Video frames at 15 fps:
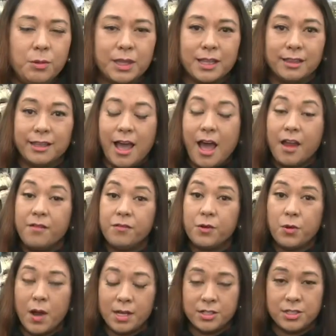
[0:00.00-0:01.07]
with a lot of
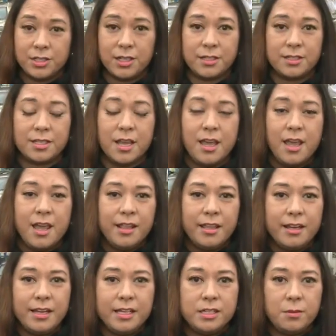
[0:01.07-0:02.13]
questions
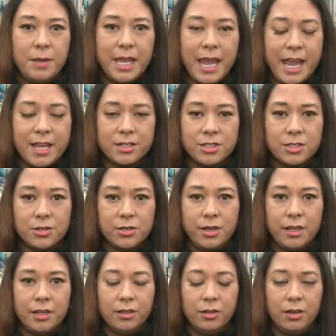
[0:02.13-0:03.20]
that need to be
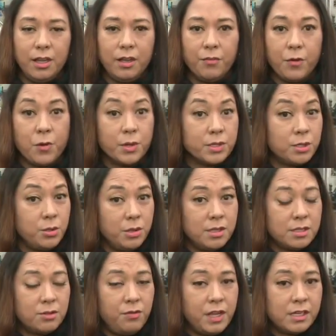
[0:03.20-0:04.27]
answered, including, of course, who
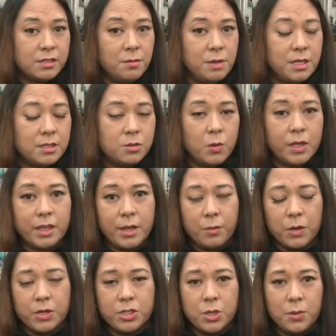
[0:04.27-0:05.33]
this victim is, what they
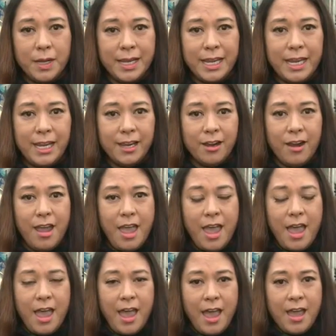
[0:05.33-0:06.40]
were doing here,
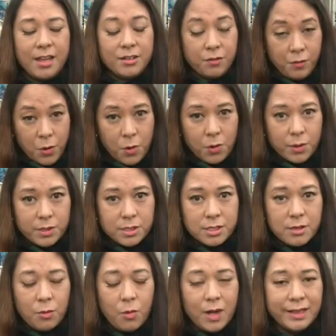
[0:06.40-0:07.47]
and, of
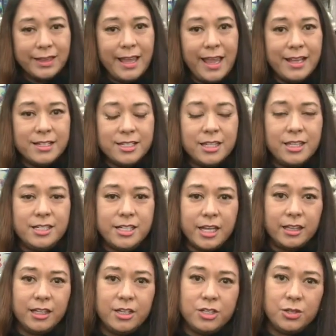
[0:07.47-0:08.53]
course, what led to the
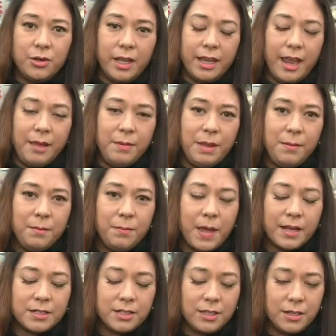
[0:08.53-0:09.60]
deadly shooting. Amy,
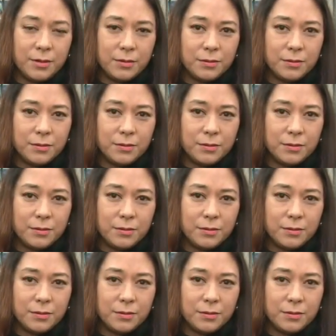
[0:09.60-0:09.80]
back to you.